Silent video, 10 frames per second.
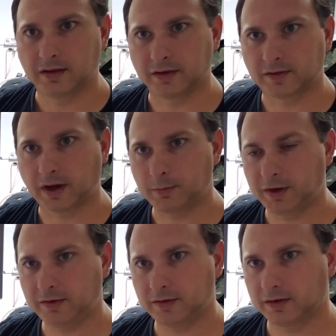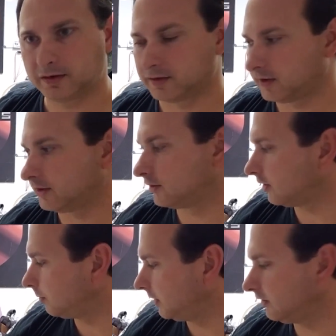this side piece, the side
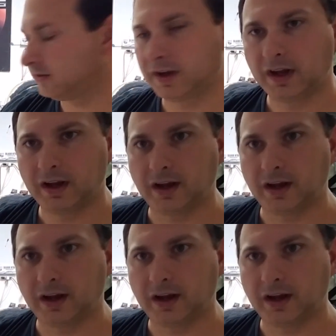skirt piece.